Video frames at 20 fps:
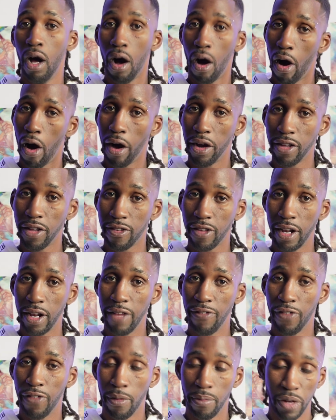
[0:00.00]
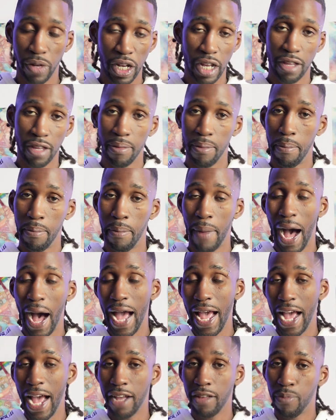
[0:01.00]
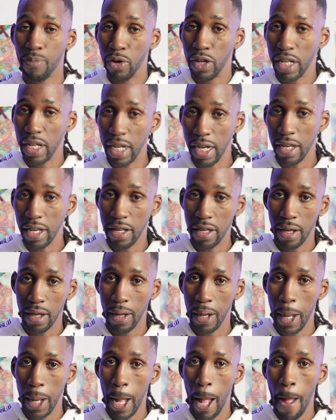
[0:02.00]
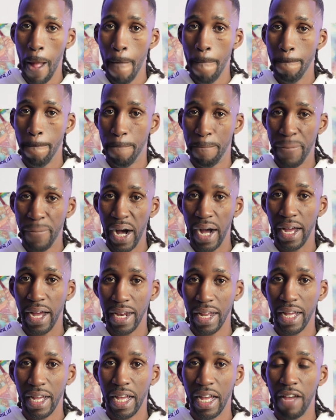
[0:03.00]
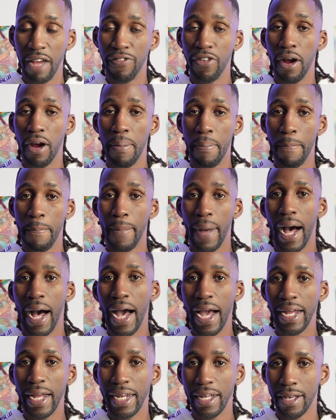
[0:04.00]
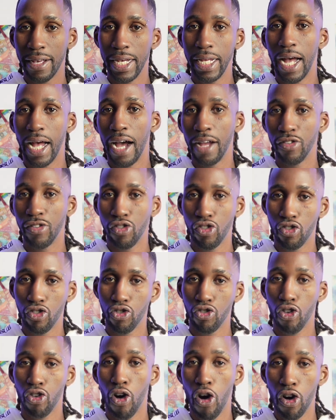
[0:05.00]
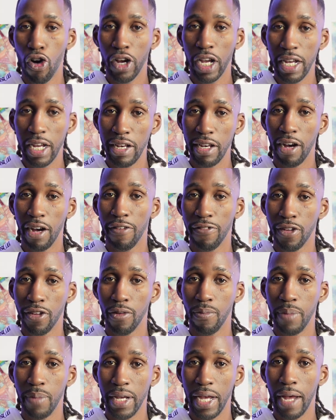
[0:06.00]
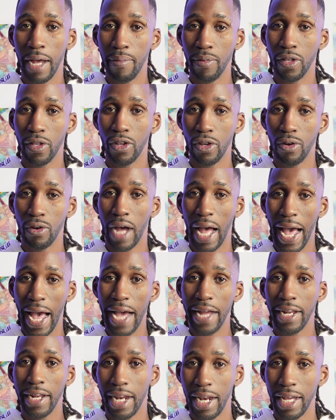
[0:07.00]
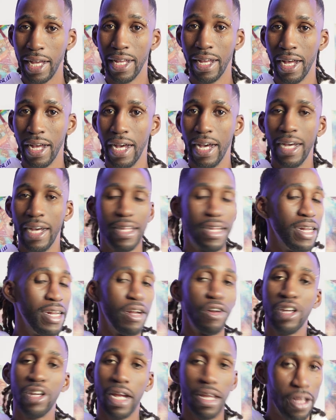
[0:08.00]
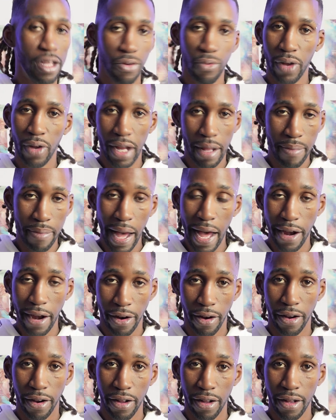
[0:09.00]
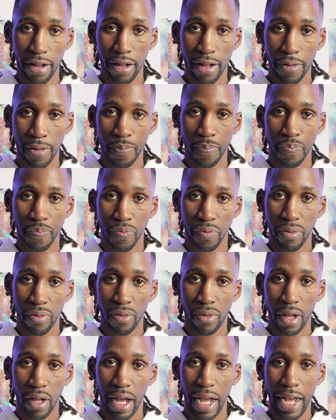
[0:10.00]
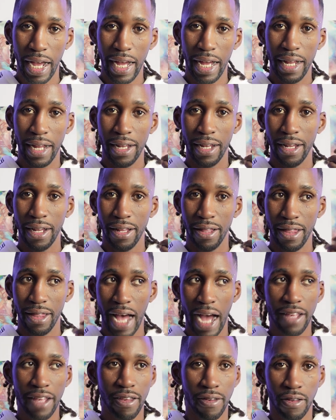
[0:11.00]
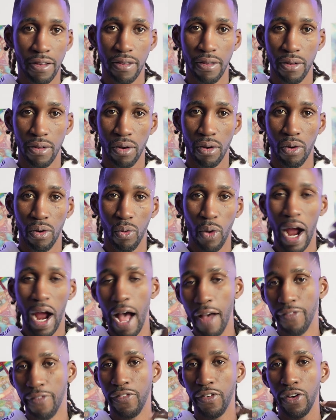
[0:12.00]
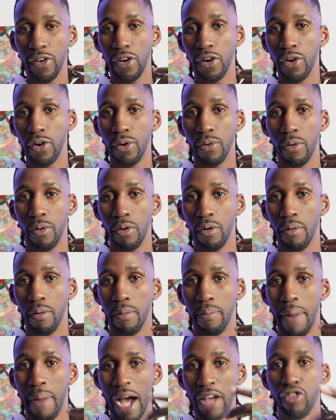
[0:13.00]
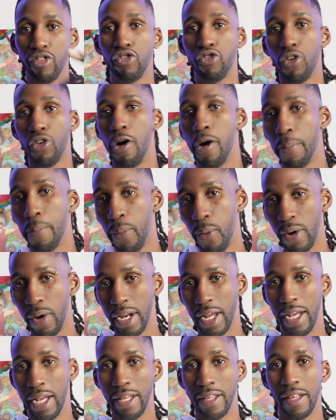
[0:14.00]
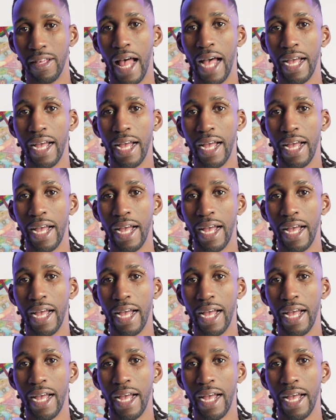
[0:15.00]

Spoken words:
honestly, from just my expertise. But if your mind is not strong enough to be able to handle it, then it doesn't really matter. And that's where I feel my strong point is.